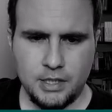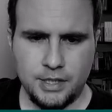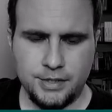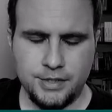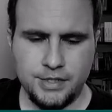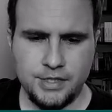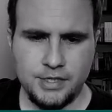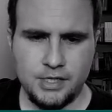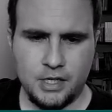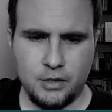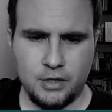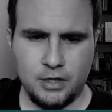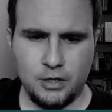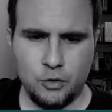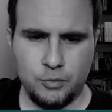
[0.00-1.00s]
And this is how
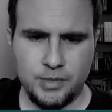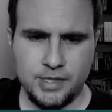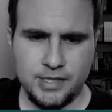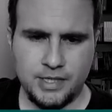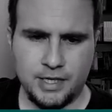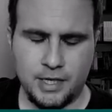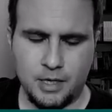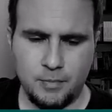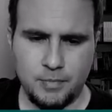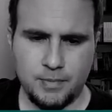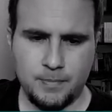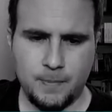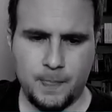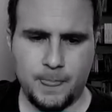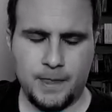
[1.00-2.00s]
our loop is set up.
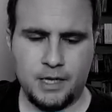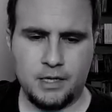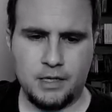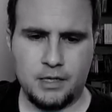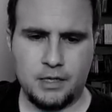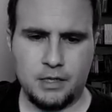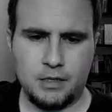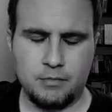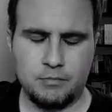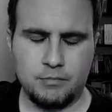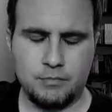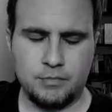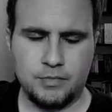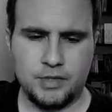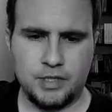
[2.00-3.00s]

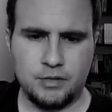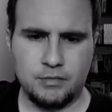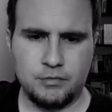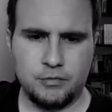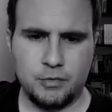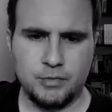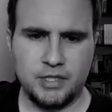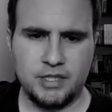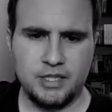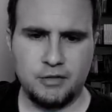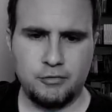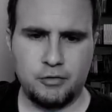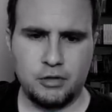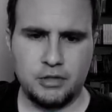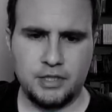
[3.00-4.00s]
From the
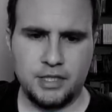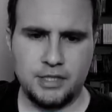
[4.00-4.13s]
default,